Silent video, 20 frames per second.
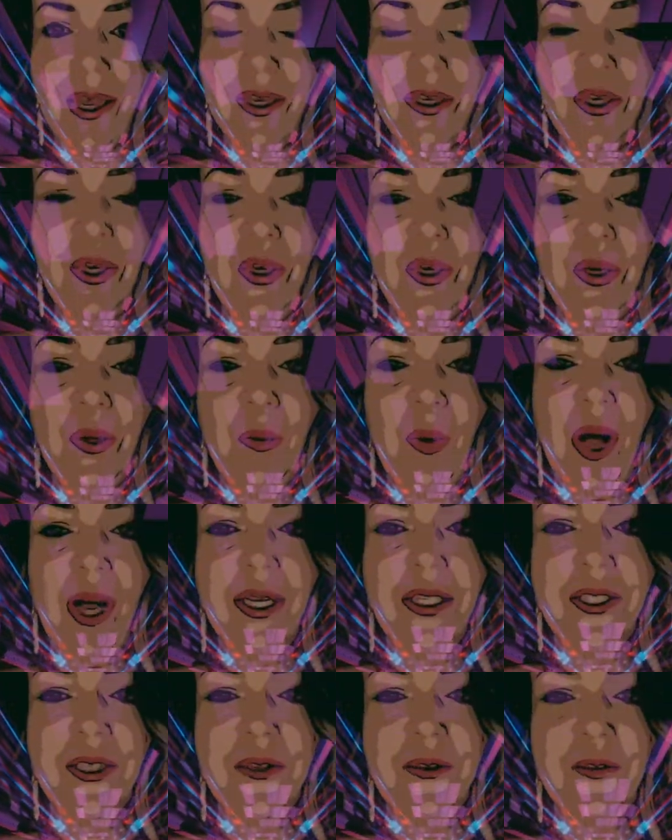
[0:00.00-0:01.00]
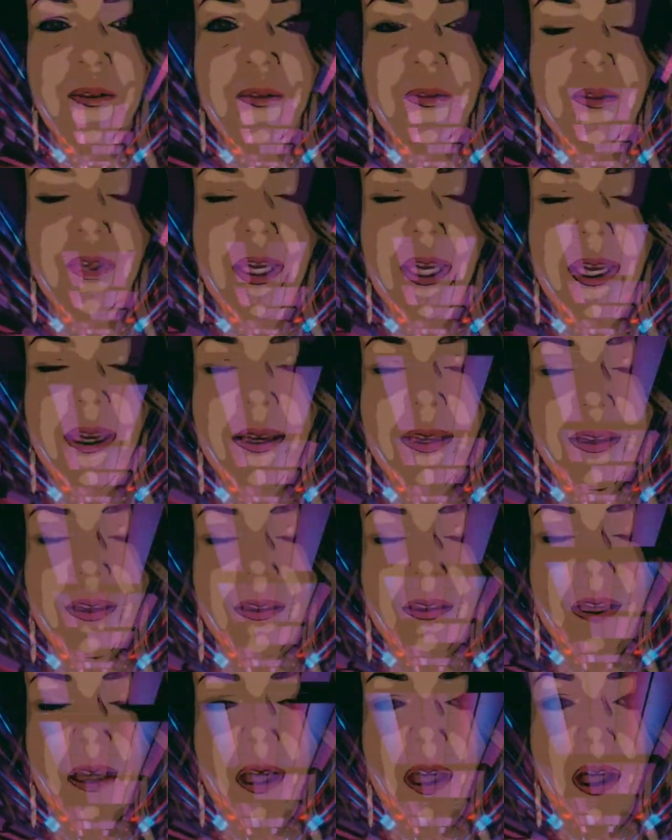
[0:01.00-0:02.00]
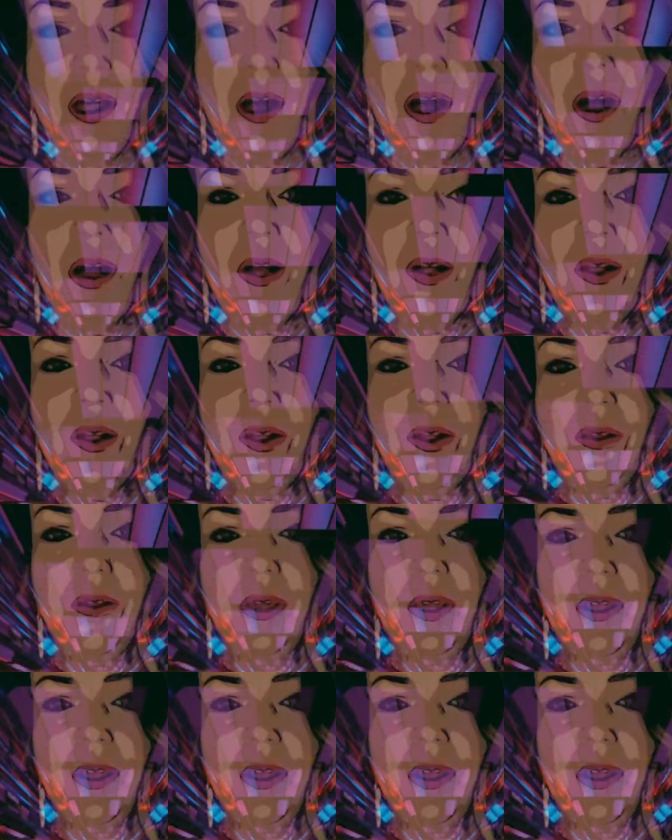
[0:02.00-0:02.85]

You want to feel all the